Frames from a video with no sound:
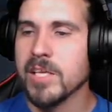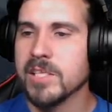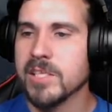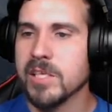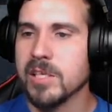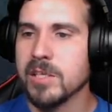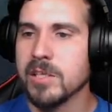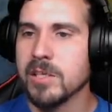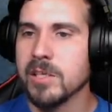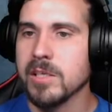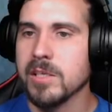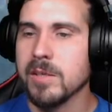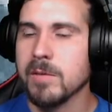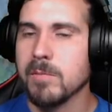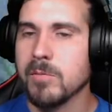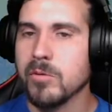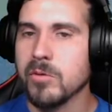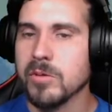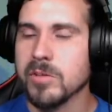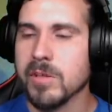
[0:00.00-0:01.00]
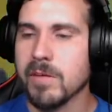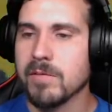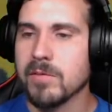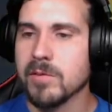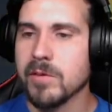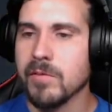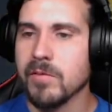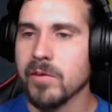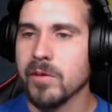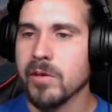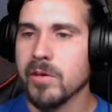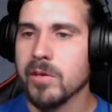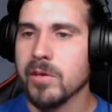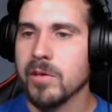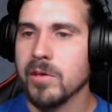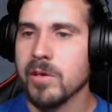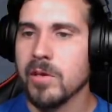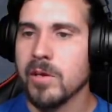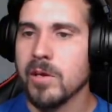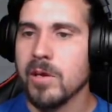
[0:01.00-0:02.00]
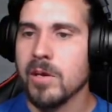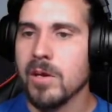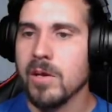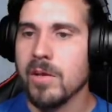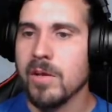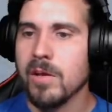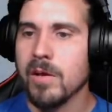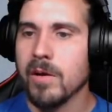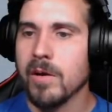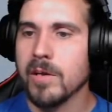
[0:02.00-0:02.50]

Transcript: the police officer leaving. All